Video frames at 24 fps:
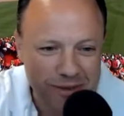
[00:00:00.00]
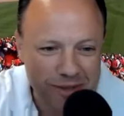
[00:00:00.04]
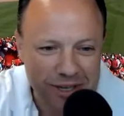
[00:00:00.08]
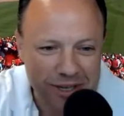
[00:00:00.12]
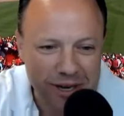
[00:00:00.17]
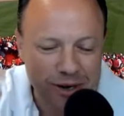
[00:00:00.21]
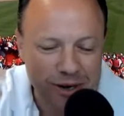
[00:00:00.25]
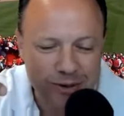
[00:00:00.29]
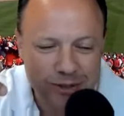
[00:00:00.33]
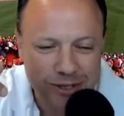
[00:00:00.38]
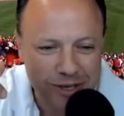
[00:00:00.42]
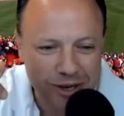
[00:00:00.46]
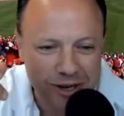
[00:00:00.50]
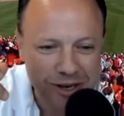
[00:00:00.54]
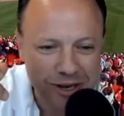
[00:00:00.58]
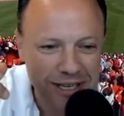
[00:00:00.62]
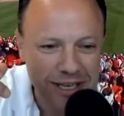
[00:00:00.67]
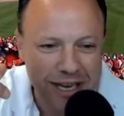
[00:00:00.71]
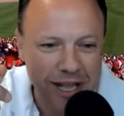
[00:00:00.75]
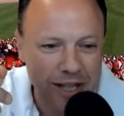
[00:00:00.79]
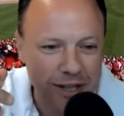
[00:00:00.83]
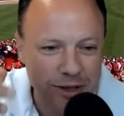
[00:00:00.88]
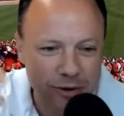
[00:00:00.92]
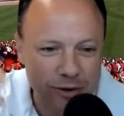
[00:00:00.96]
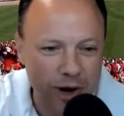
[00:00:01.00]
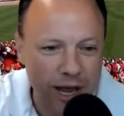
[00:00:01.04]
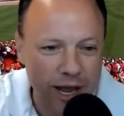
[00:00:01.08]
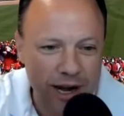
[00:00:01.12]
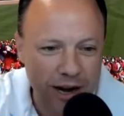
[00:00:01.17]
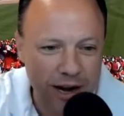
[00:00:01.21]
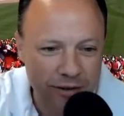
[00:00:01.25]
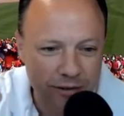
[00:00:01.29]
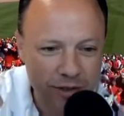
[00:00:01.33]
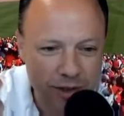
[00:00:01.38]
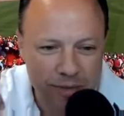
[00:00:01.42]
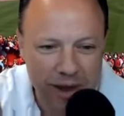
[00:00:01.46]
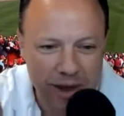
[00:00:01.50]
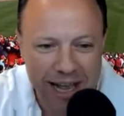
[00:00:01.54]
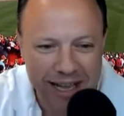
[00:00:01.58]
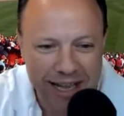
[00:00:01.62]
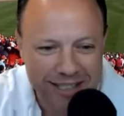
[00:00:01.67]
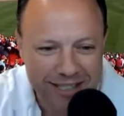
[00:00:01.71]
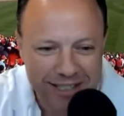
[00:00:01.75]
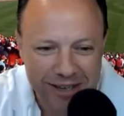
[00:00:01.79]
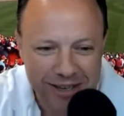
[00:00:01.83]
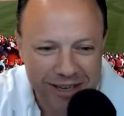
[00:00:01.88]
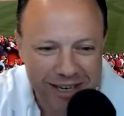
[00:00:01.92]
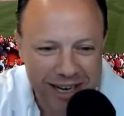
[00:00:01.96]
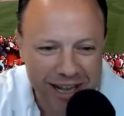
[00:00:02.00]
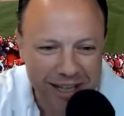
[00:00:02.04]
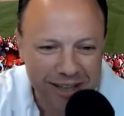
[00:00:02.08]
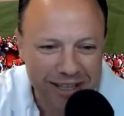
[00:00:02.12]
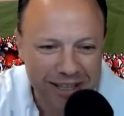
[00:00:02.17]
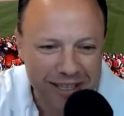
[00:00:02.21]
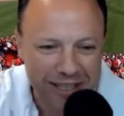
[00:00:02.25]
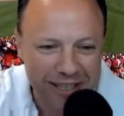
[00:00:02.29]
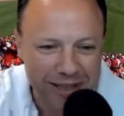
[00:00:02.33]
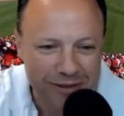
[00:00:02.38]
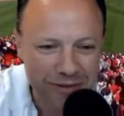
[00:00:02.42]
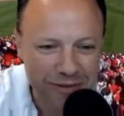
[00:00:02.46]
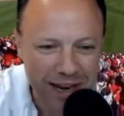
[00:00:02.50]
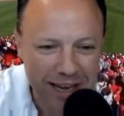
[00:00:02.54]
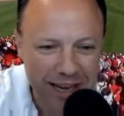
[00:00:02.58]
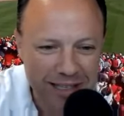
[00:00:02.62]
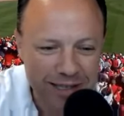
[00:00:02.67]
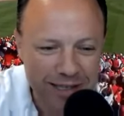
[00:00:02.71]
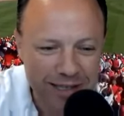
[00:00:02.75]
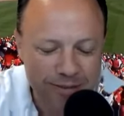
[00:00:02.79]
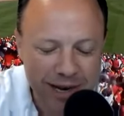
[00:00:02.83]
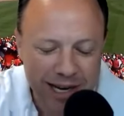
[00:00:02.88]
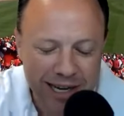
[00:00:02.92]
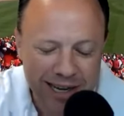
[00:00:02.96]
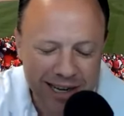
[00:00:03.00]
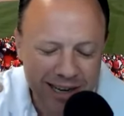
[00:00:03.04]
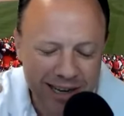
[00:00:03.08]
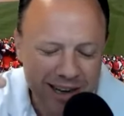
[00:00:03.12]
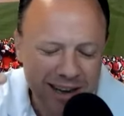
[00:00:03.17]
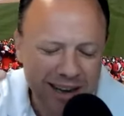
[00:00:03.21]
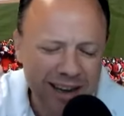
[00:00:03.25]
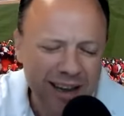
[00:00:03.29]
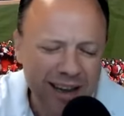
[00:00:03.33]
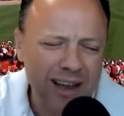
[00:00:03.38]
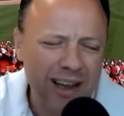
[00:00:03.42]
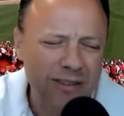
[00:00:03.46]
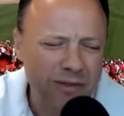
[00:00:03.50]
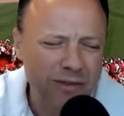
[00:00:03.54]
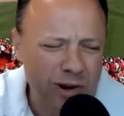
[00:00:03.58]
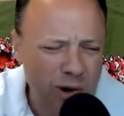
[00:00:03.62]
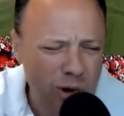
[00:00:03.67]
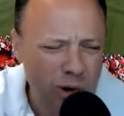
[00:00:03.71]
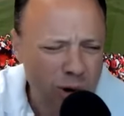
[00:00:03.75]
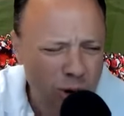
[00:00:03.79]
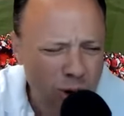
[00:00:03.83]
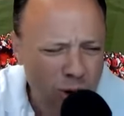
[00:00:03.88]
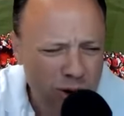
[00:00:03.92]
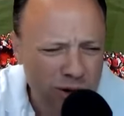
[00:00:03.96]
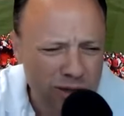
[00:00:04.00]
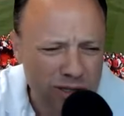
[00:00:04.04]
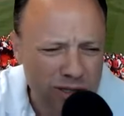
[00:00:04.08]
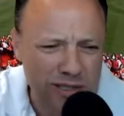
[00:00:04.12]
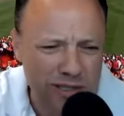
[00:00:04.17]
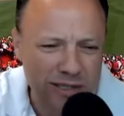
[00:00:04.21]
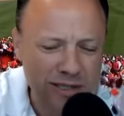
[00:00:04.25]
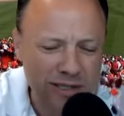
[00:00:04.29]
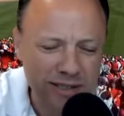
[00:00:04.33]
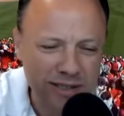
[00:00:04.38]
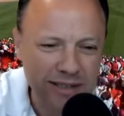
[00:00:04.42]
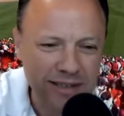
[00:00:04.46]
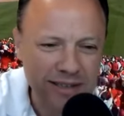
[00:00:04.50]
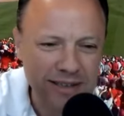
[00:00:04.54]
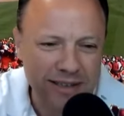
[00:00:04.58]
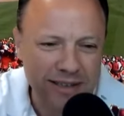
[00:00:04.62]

The coach started yelling right off the bat, started yelling at the fans. I'm like, of course.